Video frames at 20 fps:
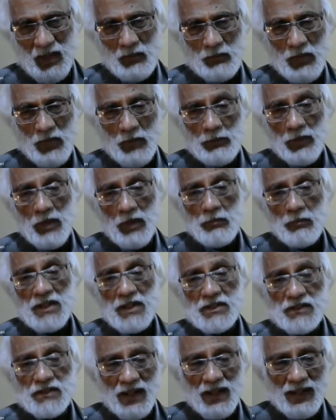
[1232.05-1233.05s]
People may
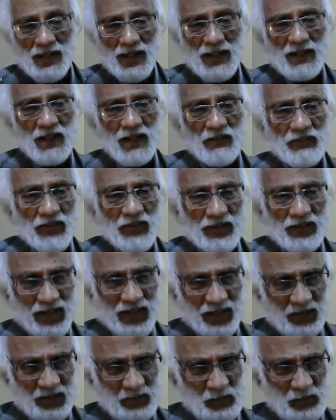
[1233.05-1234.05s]
still get infected.